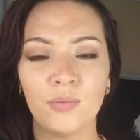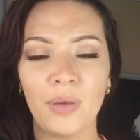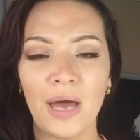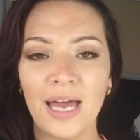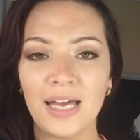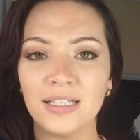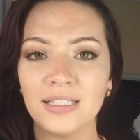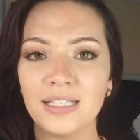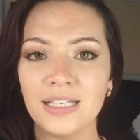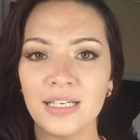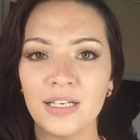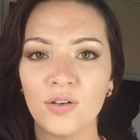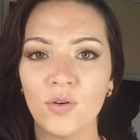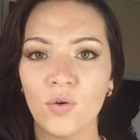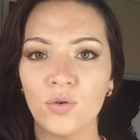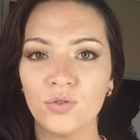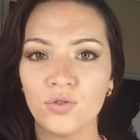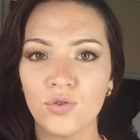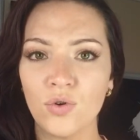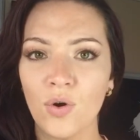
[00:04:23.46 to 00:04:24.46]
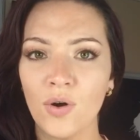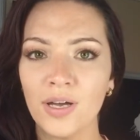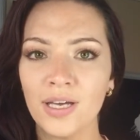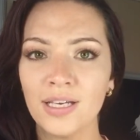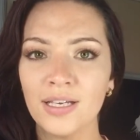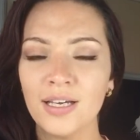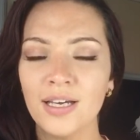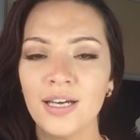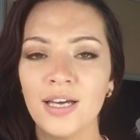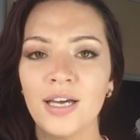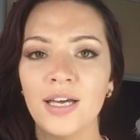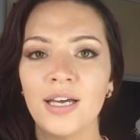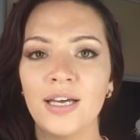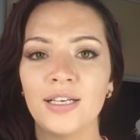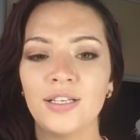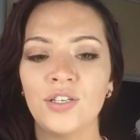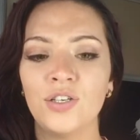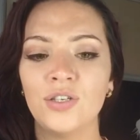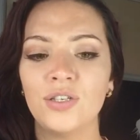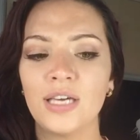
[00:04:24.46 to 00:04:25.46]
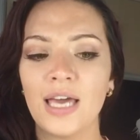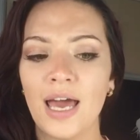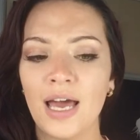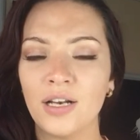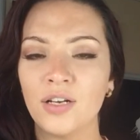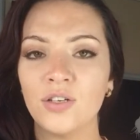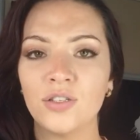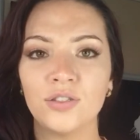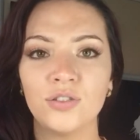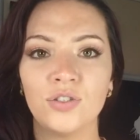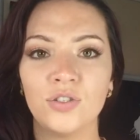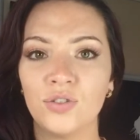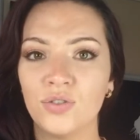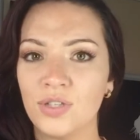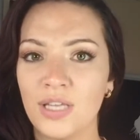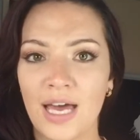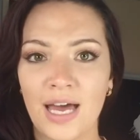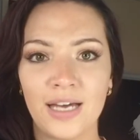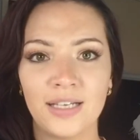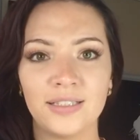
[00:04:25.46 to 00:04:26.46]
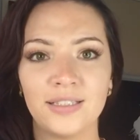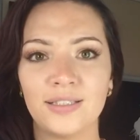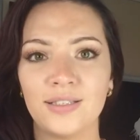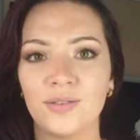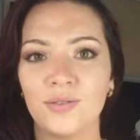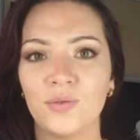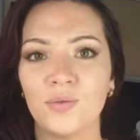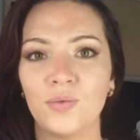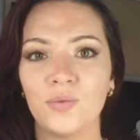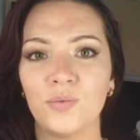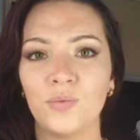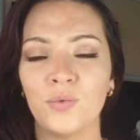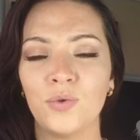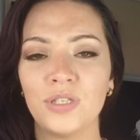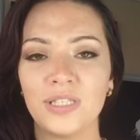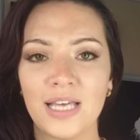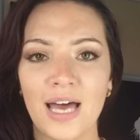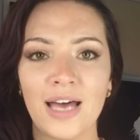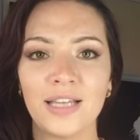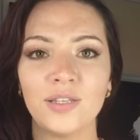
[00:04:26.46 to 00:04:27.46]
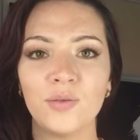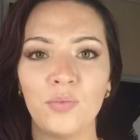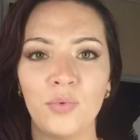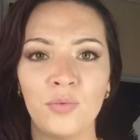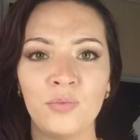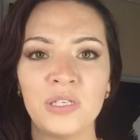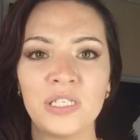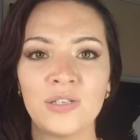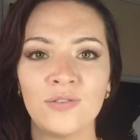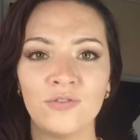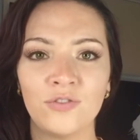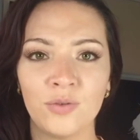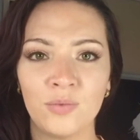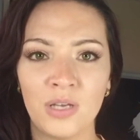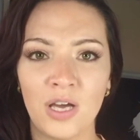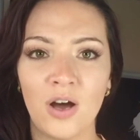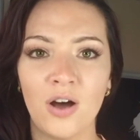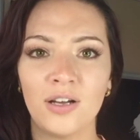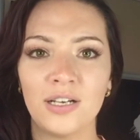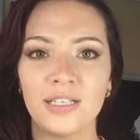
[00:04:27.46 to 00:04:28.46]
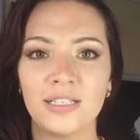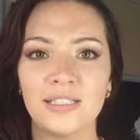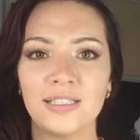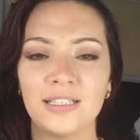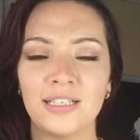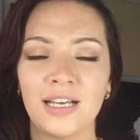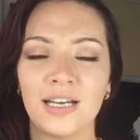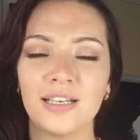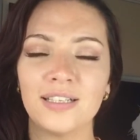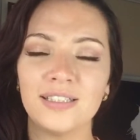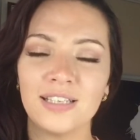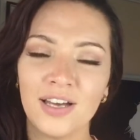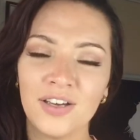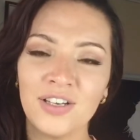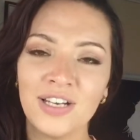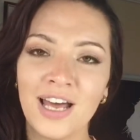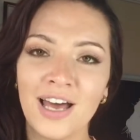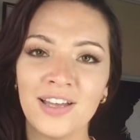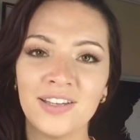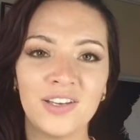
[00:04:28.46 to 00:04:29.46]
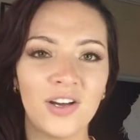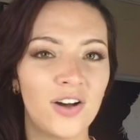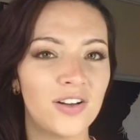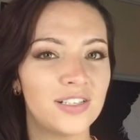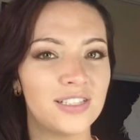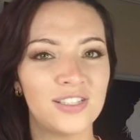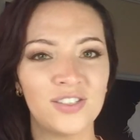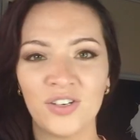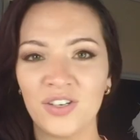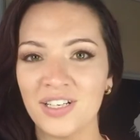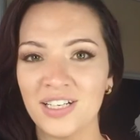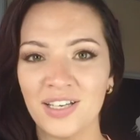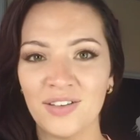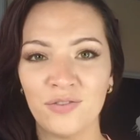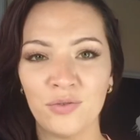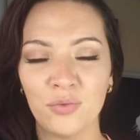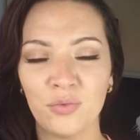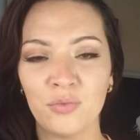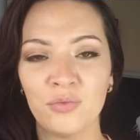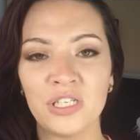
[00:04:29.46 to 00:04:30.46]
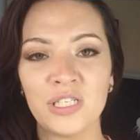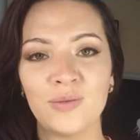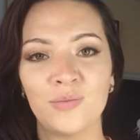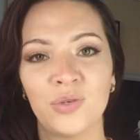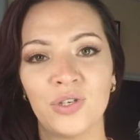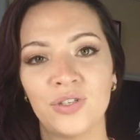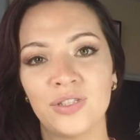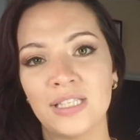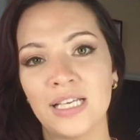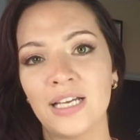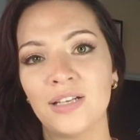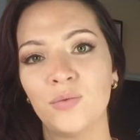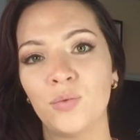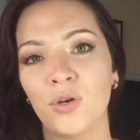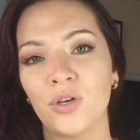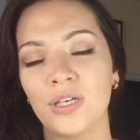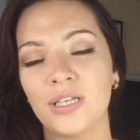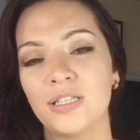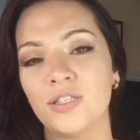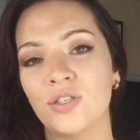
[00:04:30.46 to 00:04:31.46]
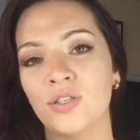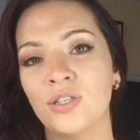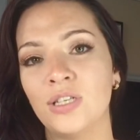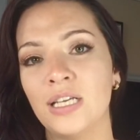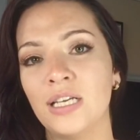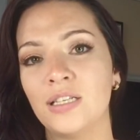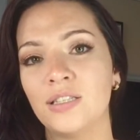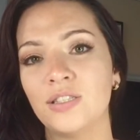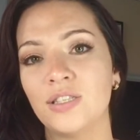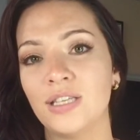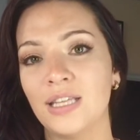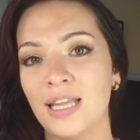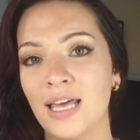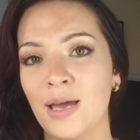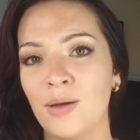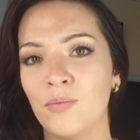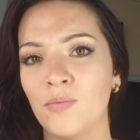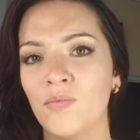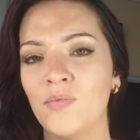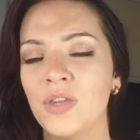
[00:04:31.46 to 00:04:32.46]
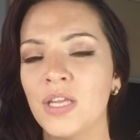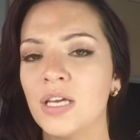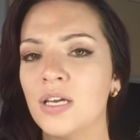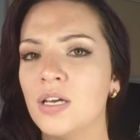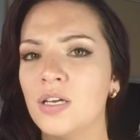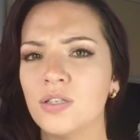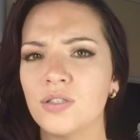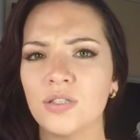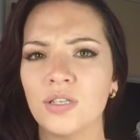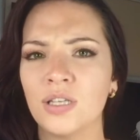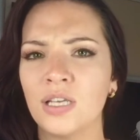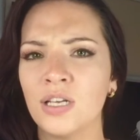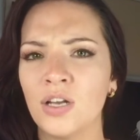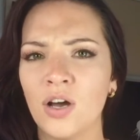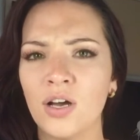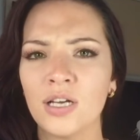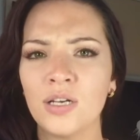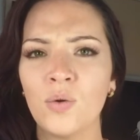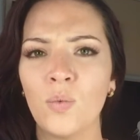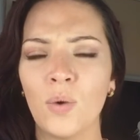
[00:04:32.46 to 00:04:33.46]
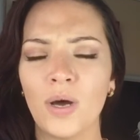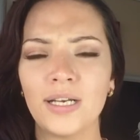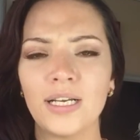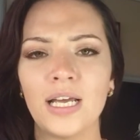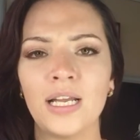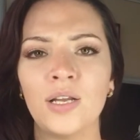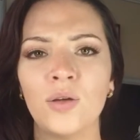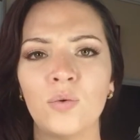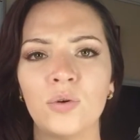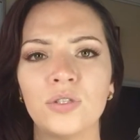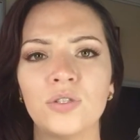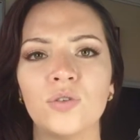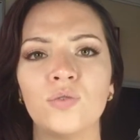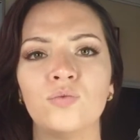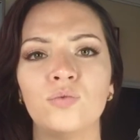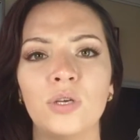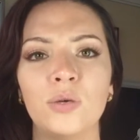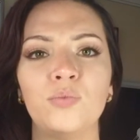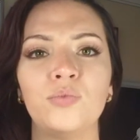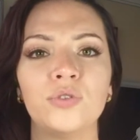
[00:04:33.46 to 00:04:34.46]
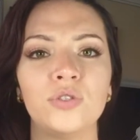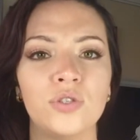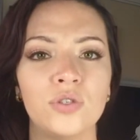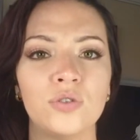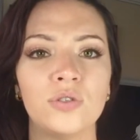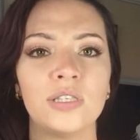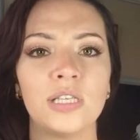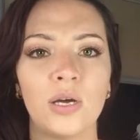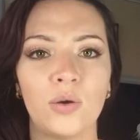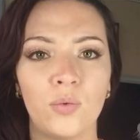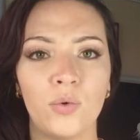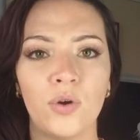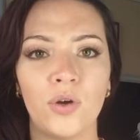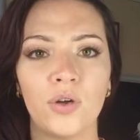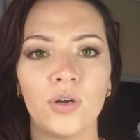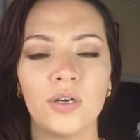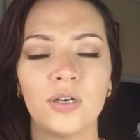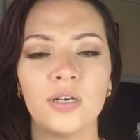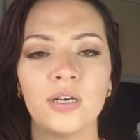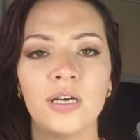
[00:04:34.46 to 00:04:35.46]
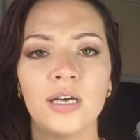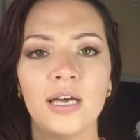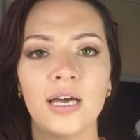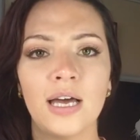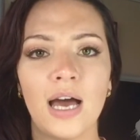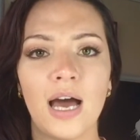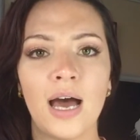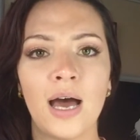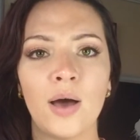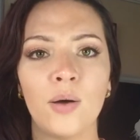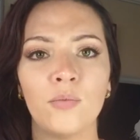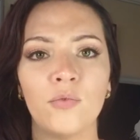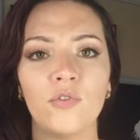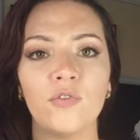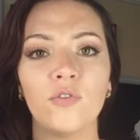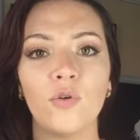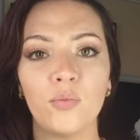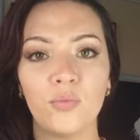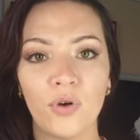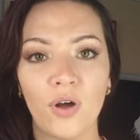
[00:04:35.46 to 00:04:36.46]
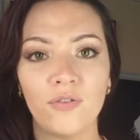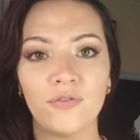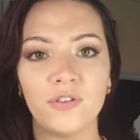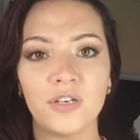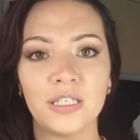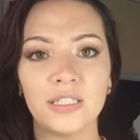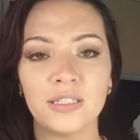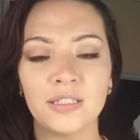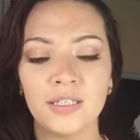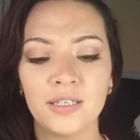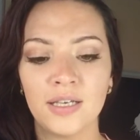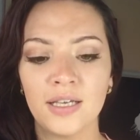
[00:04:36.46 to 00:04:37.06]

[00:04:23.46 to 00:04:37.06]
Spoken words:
painting or drawing, you cannot do that without the permission from the artist. And I can tell you now, the artist is not going to give you permission because that work is unique to them. So they're not going to want anyone to reproduce that work for profit.